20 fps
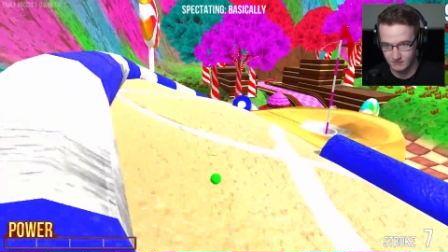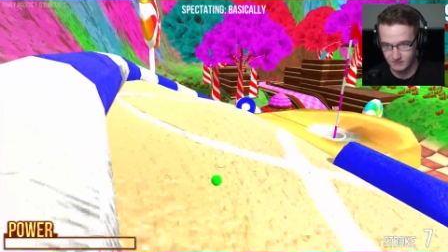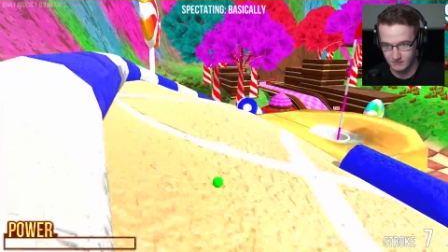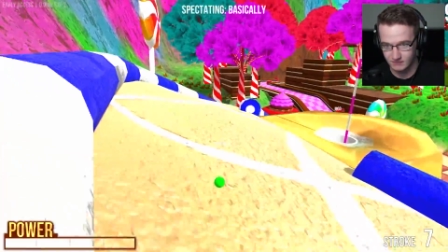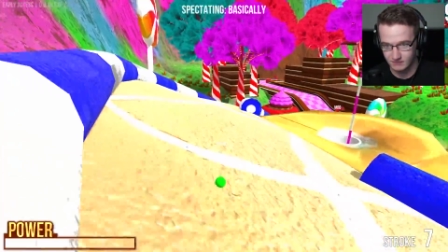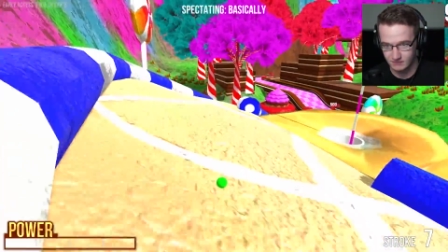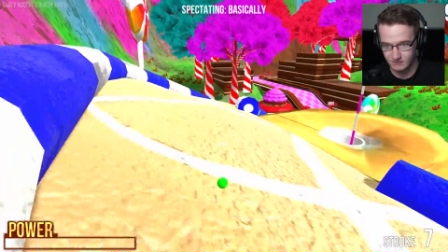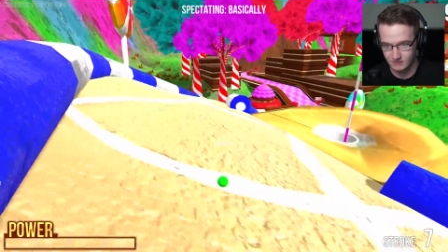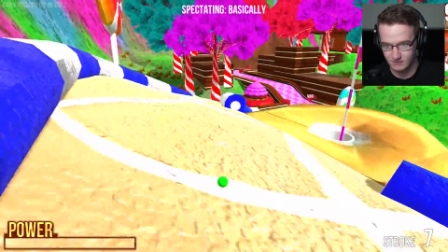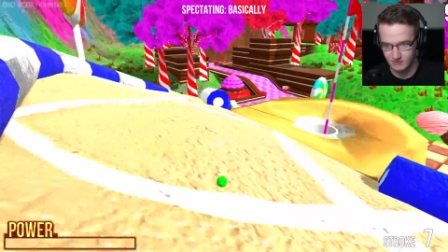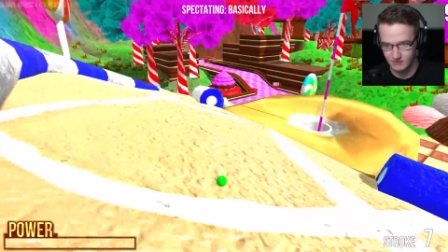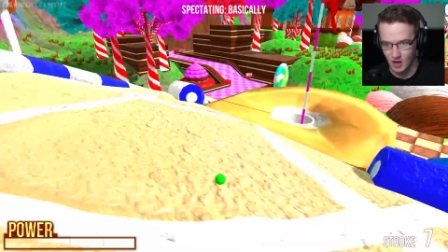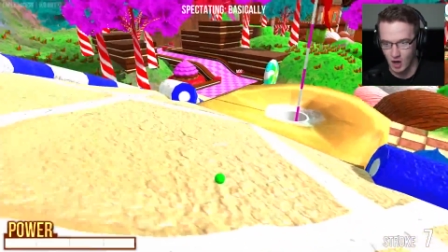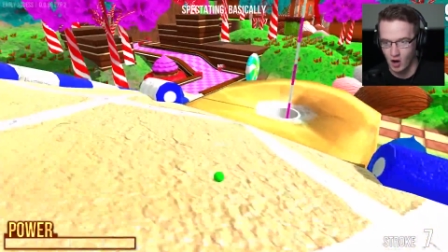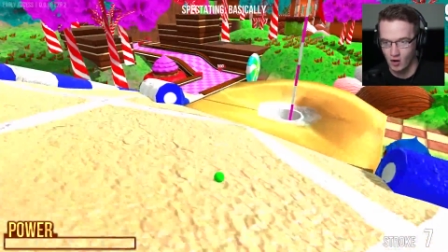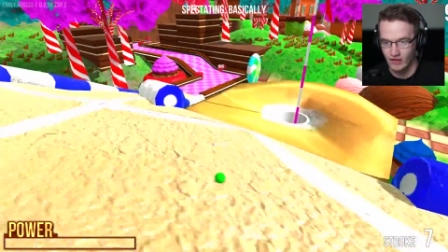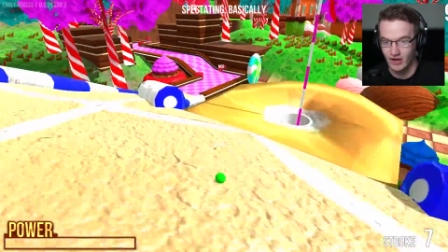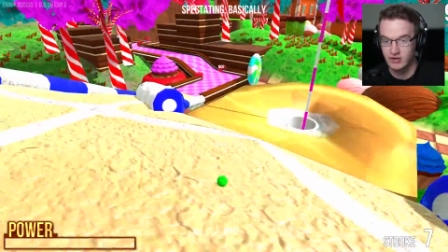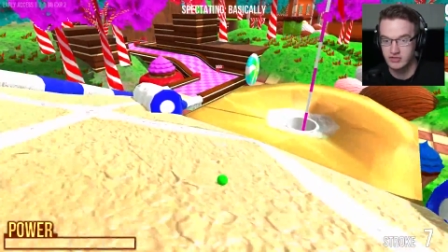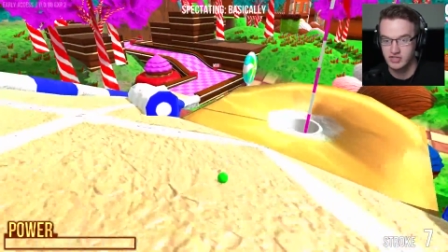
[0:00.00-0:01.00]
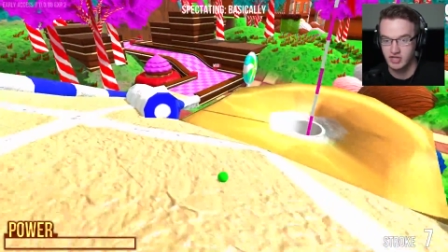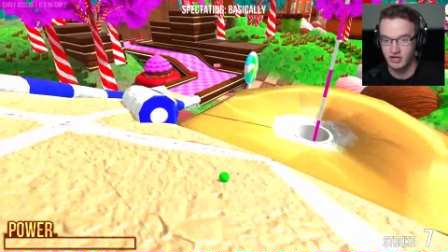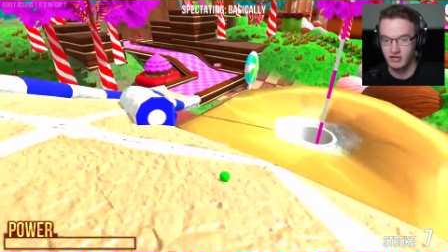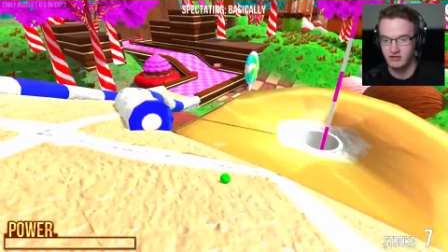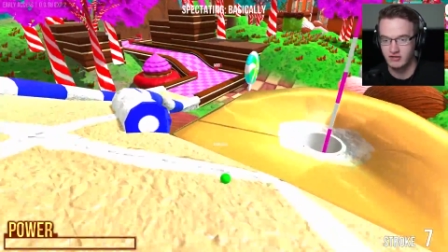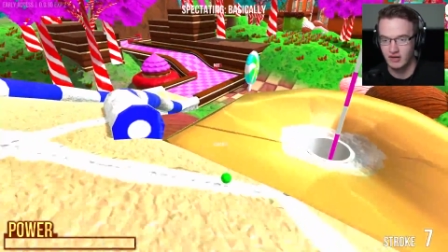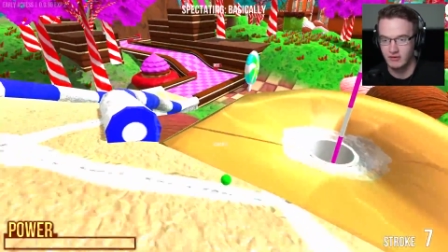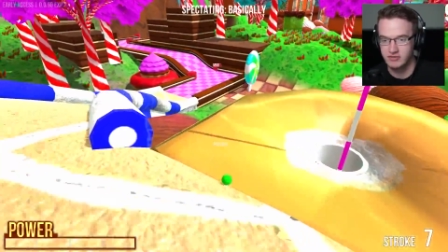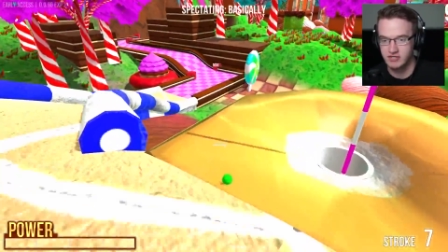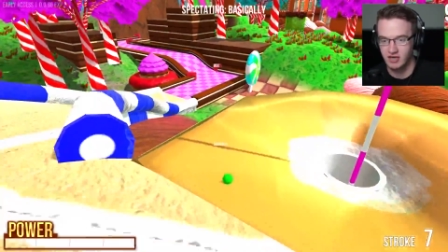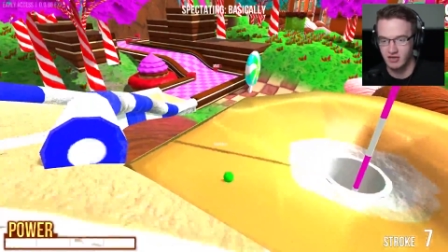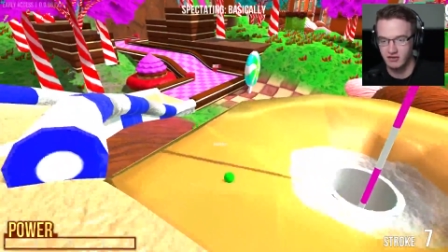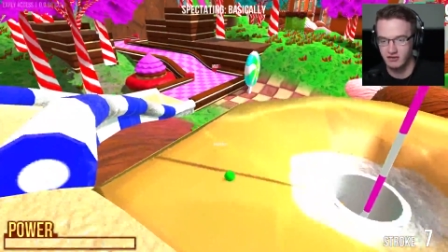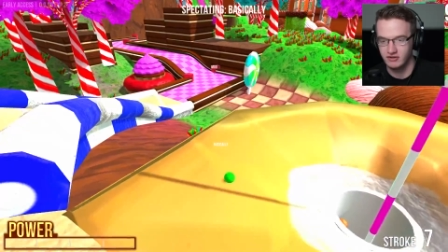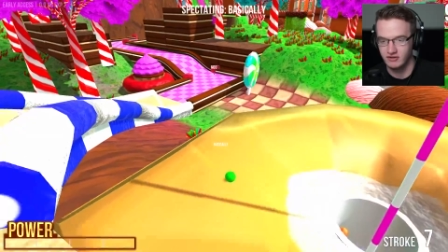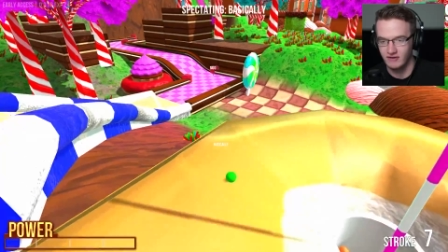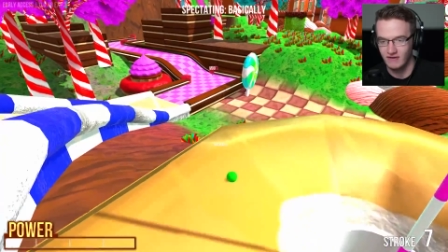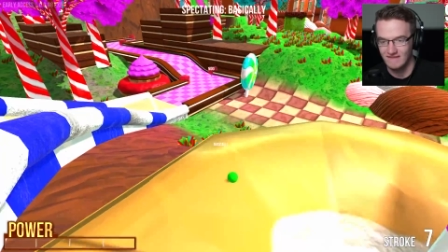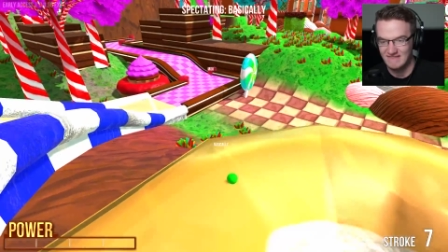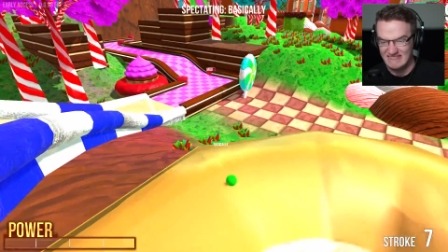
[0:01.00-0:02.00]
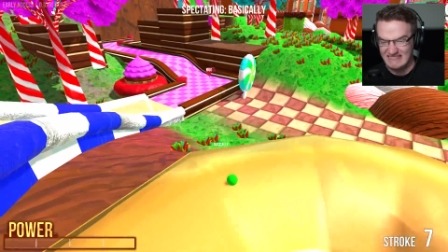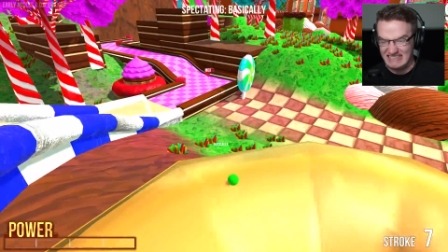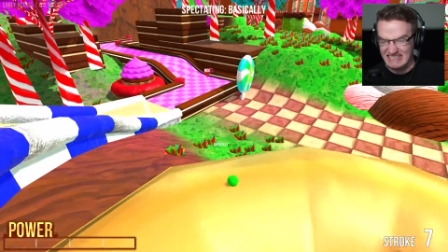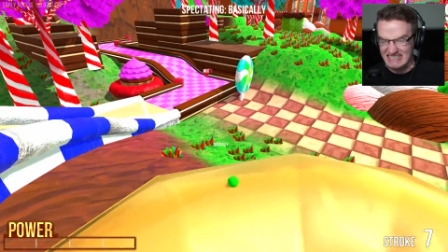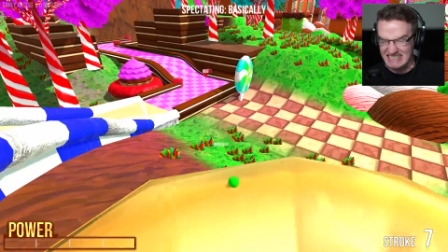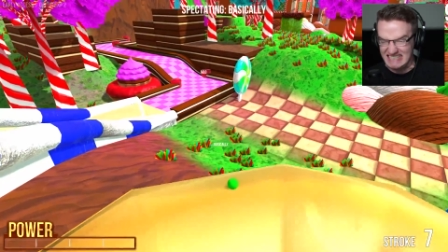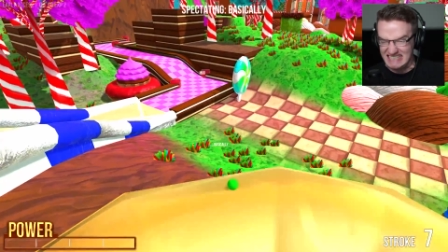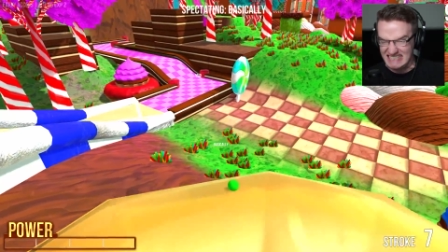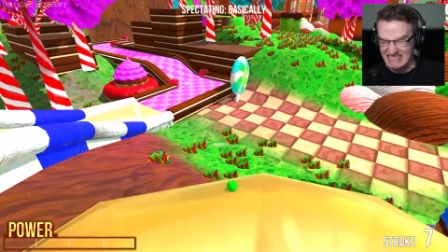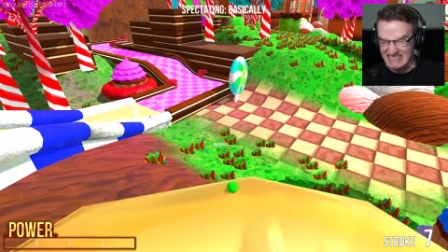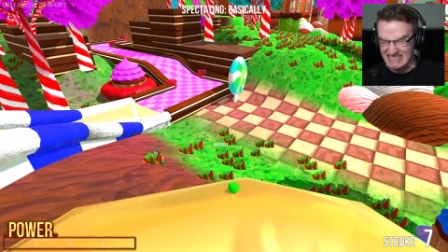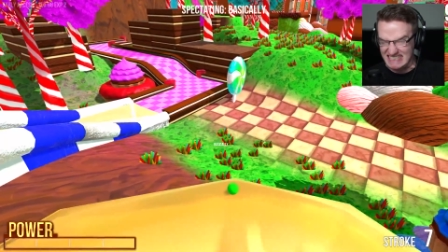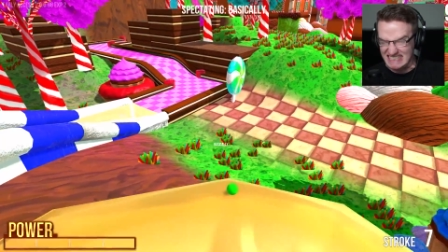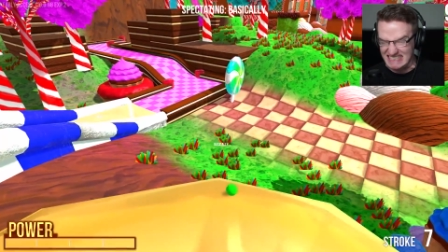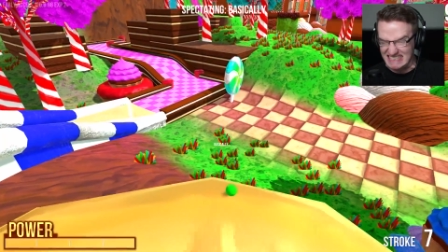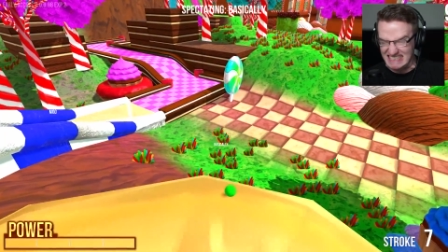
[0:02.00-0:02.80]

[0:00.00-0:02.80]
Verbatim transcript: as close oh, to the left good. hand side good. without hitting a wall.